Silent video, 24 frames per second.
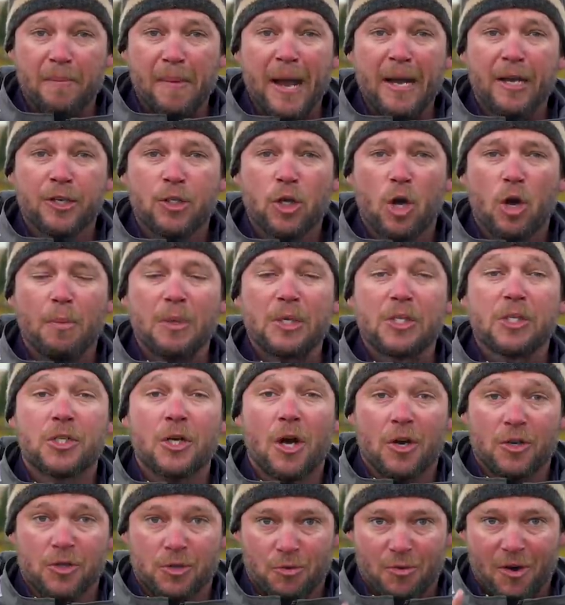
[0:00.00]
Manitoba
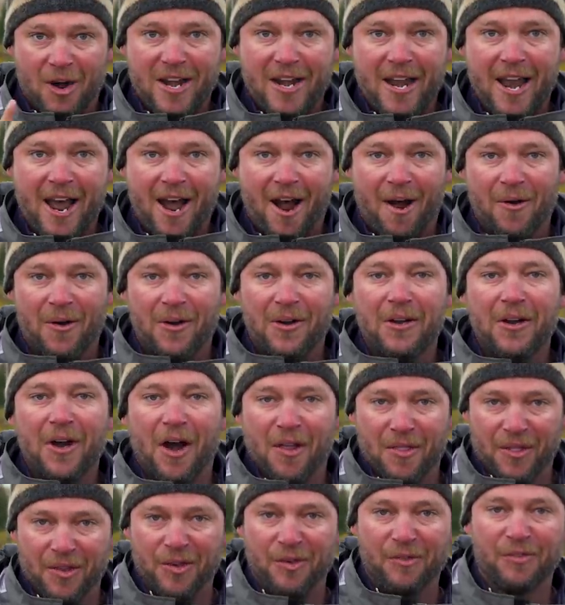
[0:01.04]
starts right now
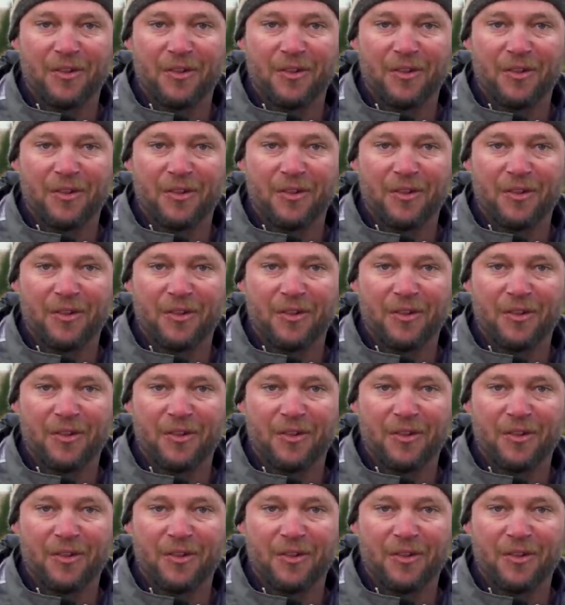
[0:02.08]
on the new